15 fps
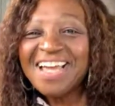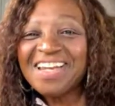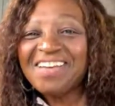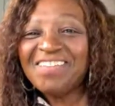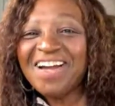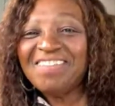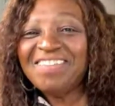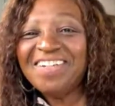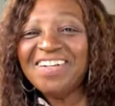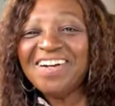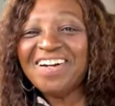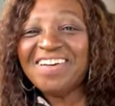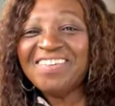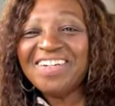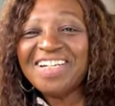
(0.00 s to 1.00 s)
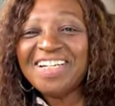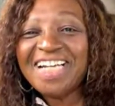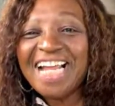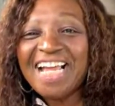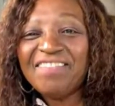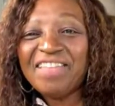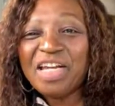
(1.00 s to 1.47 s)
The webinar, we're going
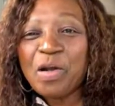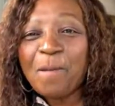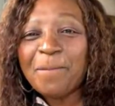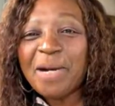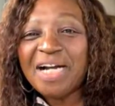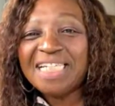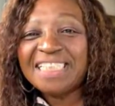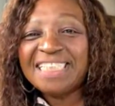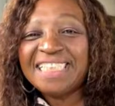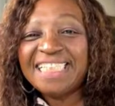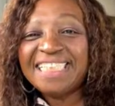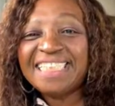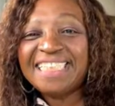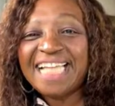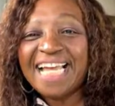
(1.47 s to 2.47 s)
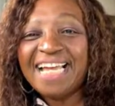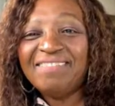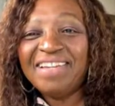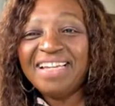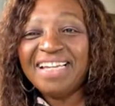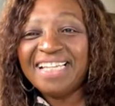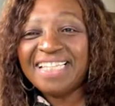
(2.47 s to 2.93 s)
to have that on March the
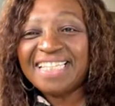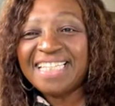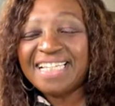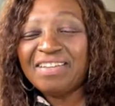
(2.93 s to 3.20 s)
7th.